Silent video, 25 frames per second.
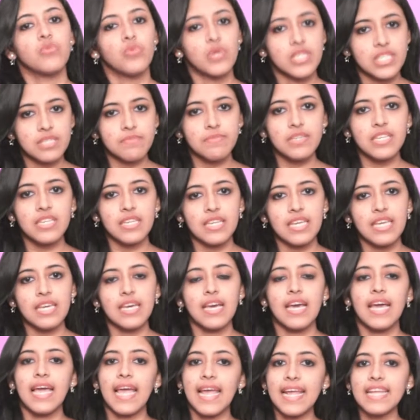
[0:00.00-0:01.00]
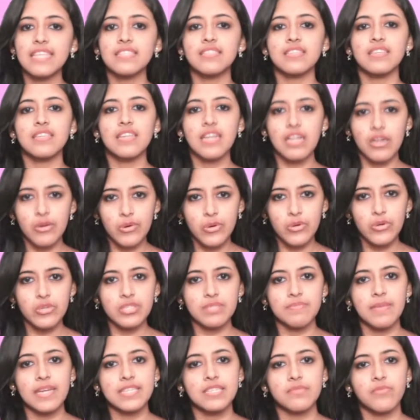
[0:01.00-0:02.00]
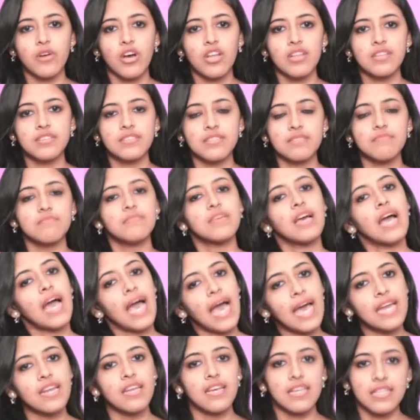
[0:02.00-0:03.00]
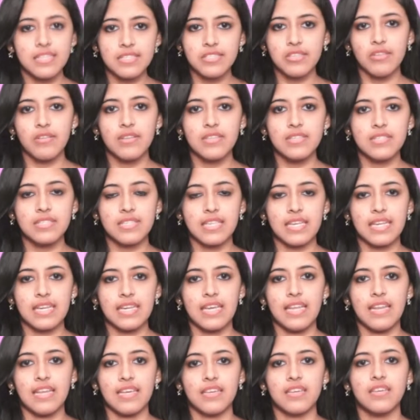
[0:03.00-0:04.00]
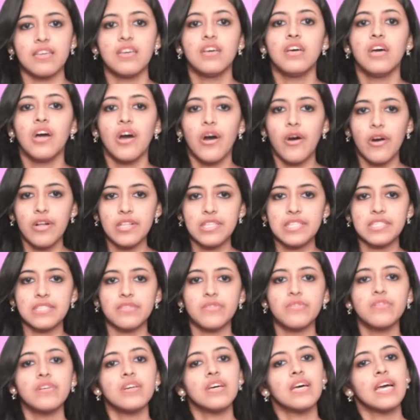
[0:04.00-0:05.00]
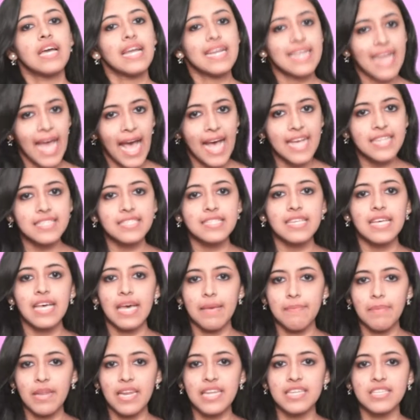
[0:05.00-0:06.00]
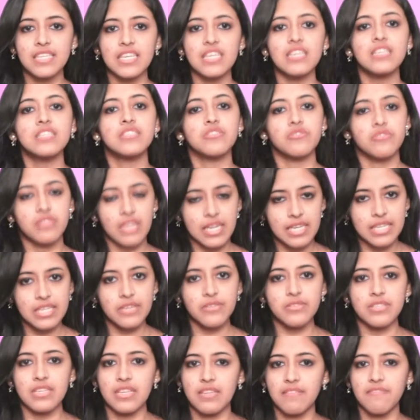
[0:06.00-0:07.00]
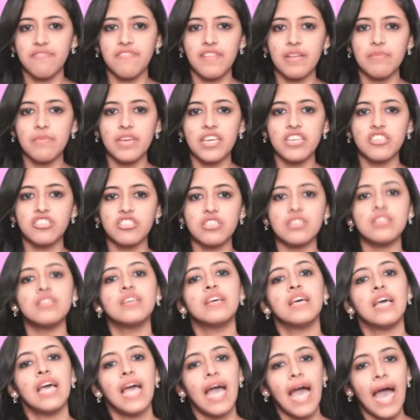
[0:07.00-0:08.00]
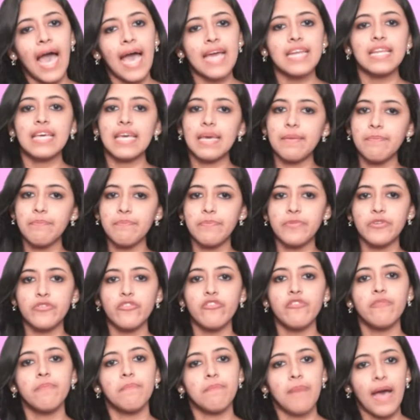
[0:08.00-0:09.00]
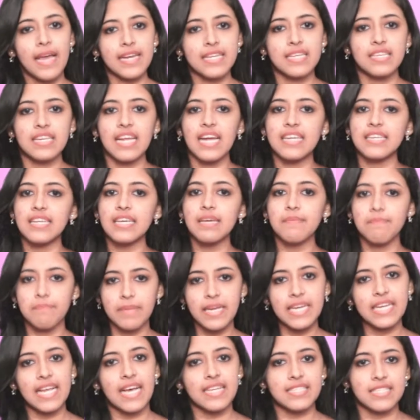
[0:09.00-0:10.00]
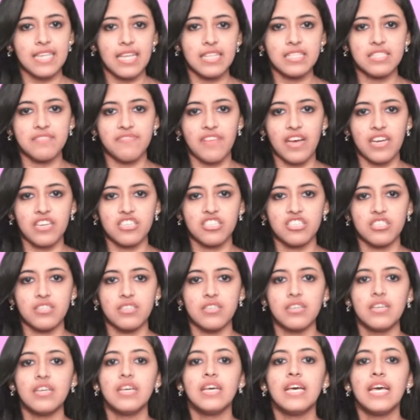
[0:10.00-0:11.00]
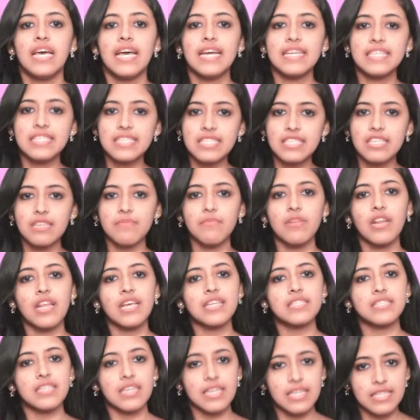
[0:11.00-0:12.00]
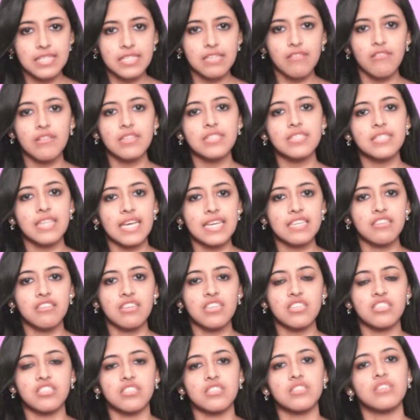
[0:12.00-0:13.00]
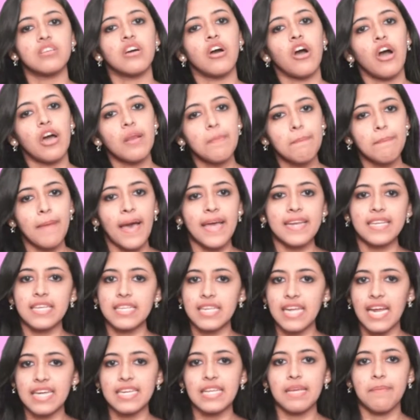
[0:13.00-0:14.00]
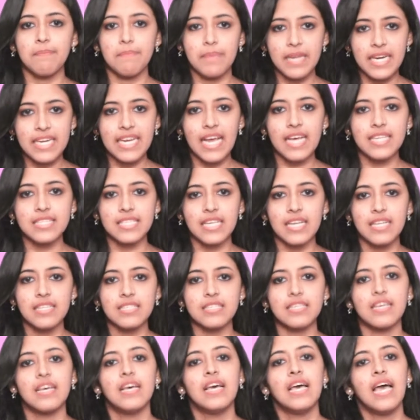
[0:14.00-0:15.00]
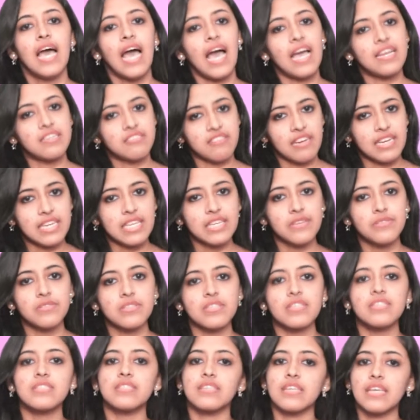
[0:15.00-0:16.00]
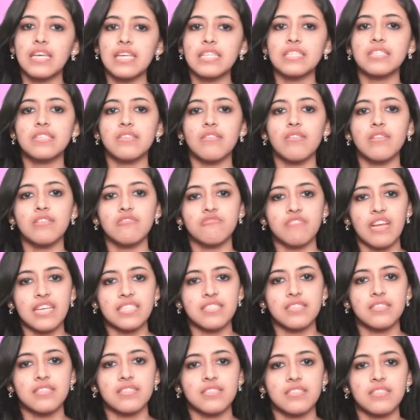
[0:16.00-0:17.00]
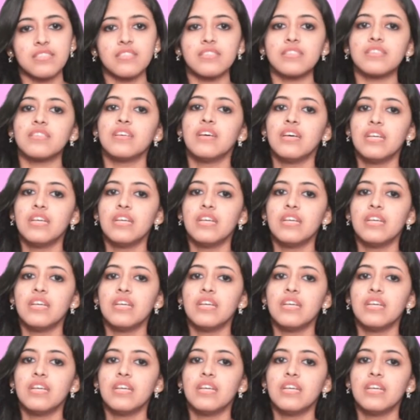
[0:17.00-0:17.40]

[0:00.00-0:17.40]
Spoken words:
vitamin D aids in glucose metabolism and insulin signaling. Also, it has the ability to reduce inflammation and improve pancreatic beta cells function. It stimulates insulin secretion on pancreatic beta cells and reduces insulin resistance